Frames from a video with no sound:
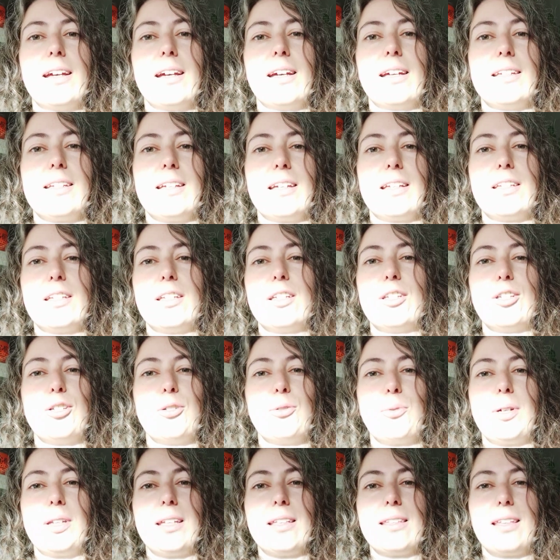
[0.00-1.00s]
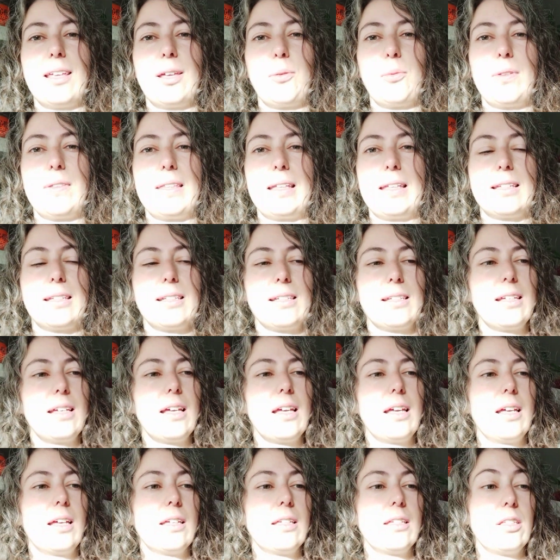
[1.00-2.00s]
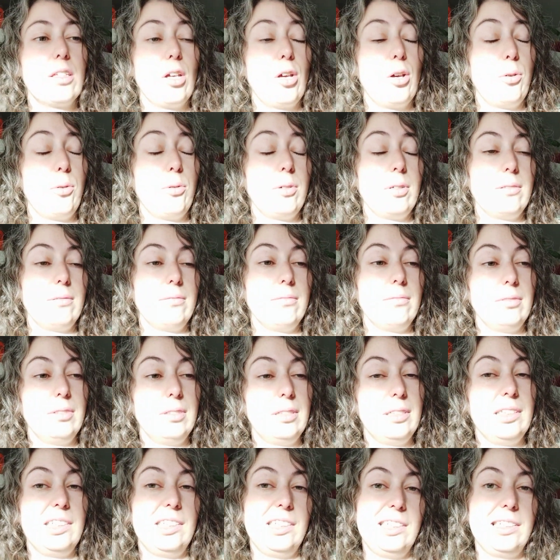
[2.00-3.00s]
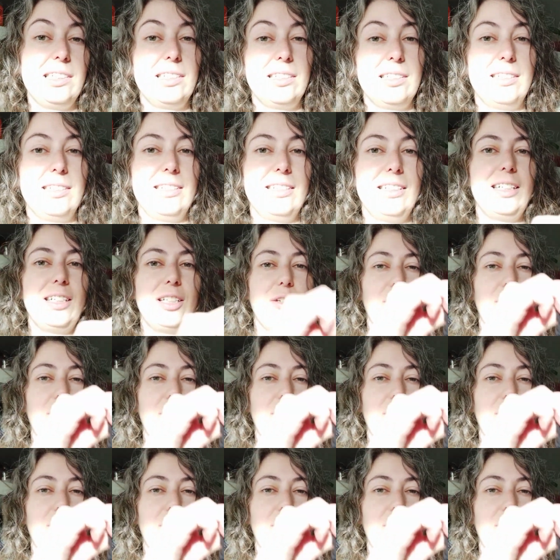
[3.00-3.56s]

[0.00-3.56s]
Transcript: and I didn't do anything with it. So I